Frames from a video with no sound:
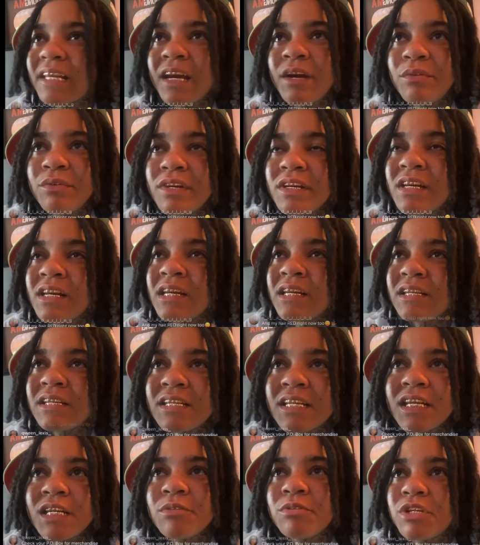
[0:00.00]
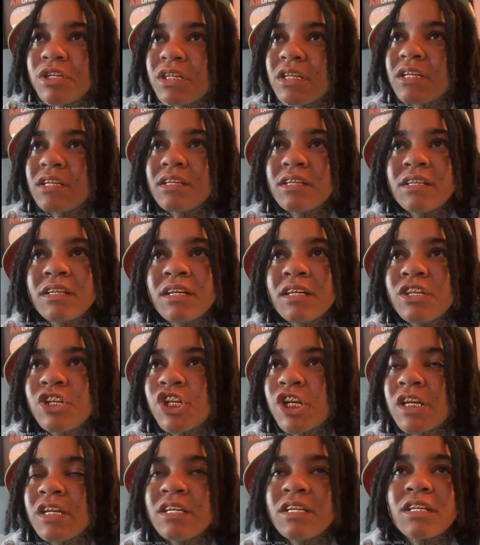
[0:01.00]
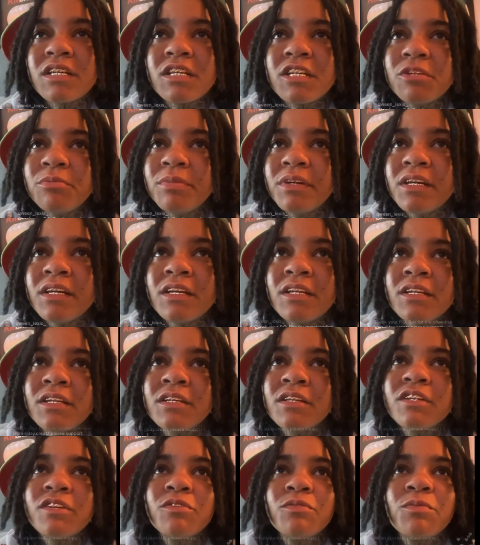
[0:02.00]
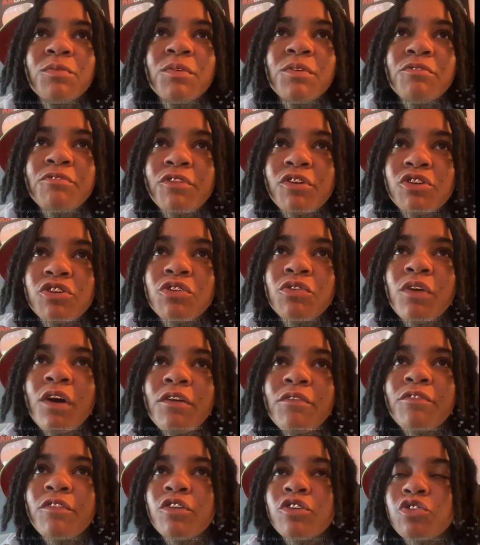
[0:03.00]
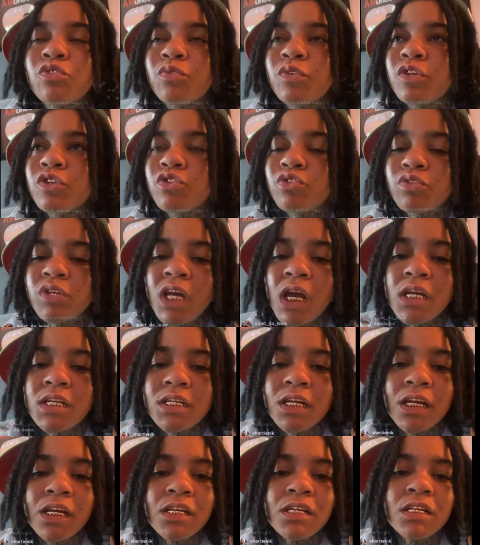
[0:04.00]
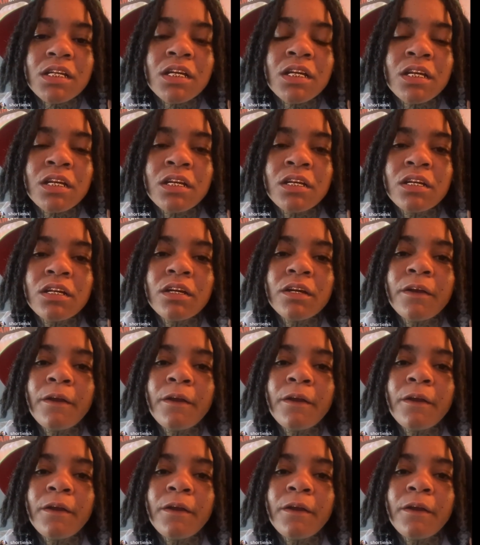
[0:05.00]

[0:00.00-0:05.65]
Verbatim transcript: Every year, same shit. Nothing changed since the beginning we first threw our first one in 2018.